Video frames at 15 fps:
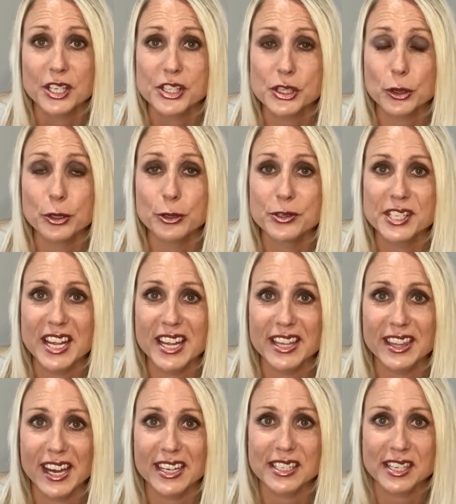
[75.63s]
So you
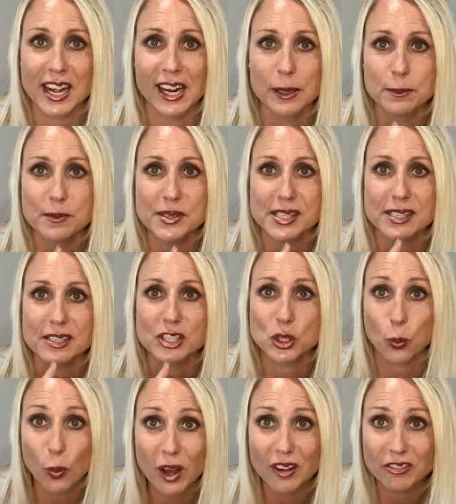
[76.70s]
take that times
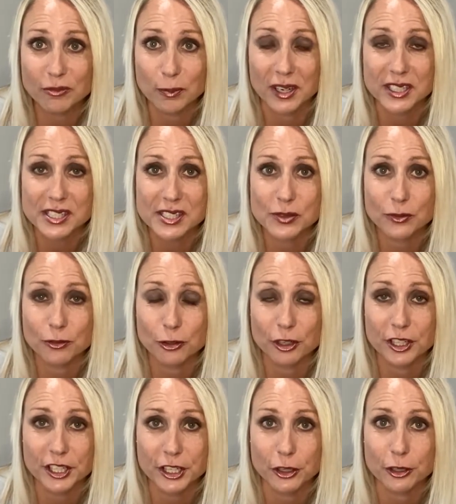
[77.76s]
12 months
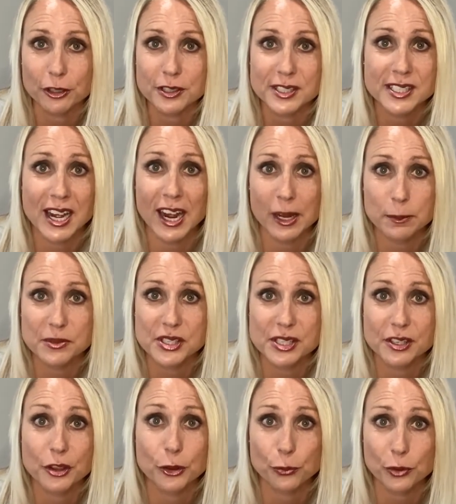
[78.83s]
for a year,
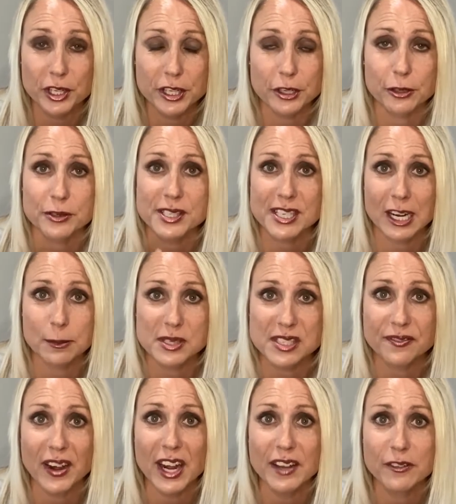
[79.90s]
times 3 years,
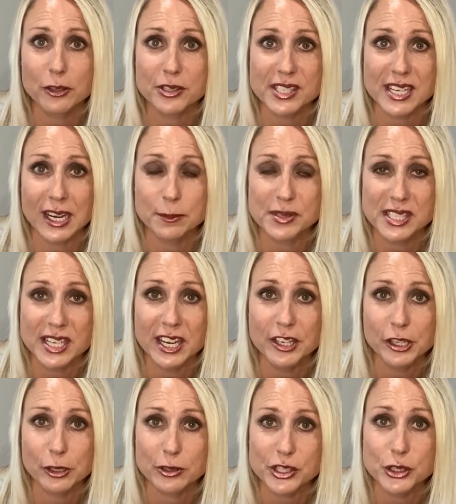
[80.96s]
times 5 years, times
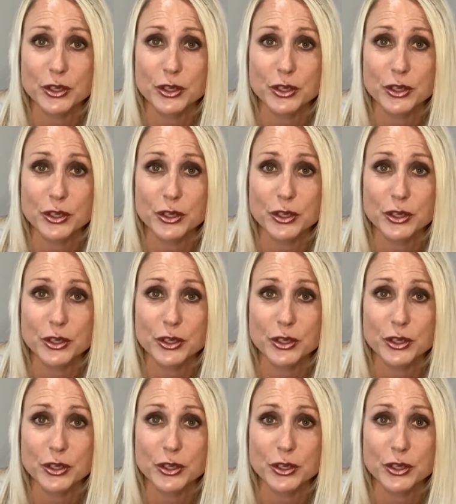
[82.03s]
10 years.